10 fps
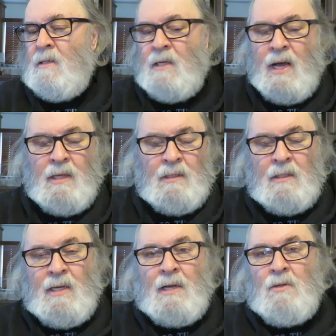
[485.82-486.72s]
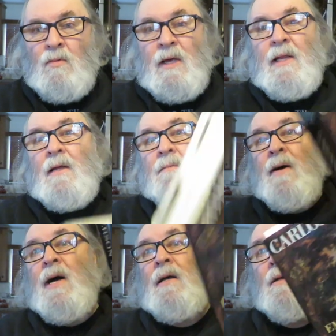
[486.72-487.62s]
decided since I was reading
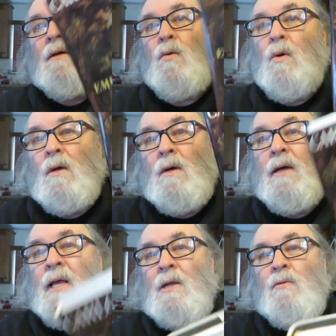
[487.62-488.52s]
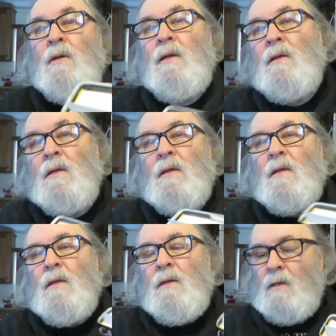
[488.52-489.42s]
about Henry
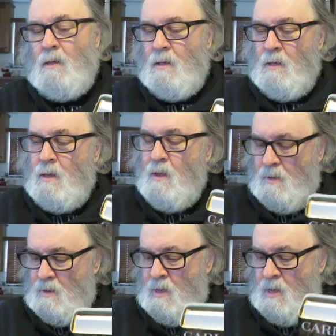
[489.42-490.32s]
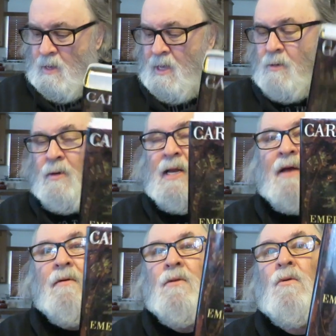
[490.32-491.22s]
uh, uh Henry David